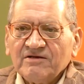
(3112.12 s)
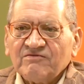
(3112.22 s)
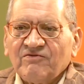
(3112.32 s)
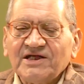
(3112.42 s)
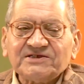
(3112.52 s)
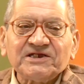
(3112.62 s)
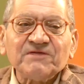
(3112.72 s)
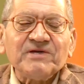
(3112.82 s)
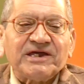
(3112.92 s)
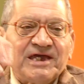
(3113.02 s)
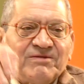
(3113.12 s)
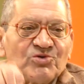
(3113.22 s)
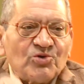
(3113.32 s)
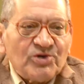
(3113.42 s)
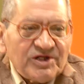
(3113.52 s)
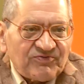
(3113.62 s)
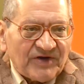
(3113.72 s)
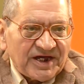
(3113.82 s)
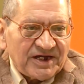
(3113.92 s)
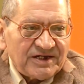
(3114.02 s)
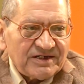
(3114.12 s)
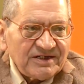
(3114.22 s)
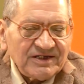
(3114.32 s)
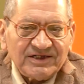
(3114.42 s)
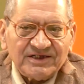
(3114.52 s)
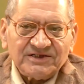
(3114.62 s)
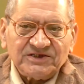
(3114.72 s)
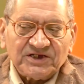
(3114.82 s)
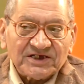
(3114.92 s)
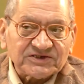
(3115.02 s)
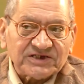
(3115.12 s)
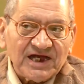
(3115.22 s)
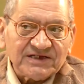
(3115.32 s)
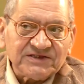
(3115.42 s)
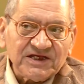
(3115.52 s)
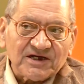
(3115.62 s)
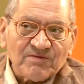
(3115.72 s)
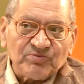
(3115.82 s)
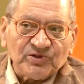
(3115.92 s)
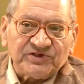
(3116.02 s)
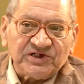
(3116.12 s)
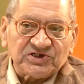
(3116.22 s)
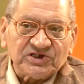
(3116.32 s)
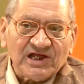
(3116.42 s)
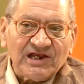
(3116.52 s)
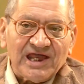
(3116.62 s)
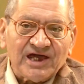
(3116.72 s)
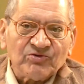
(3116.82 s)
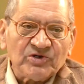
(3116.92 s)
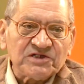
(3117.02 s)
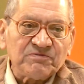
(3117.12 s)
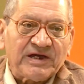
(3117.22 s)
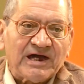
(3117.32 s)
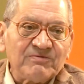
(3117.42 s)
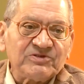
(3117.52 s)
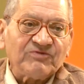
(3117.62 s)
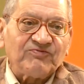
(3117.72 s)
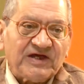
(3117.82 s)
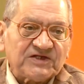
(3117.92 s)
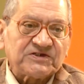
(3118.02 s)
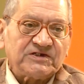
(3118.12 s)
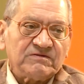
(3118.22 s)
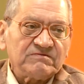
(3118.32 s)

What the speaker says: Once it became codified, just as the compositional language becomes fixed,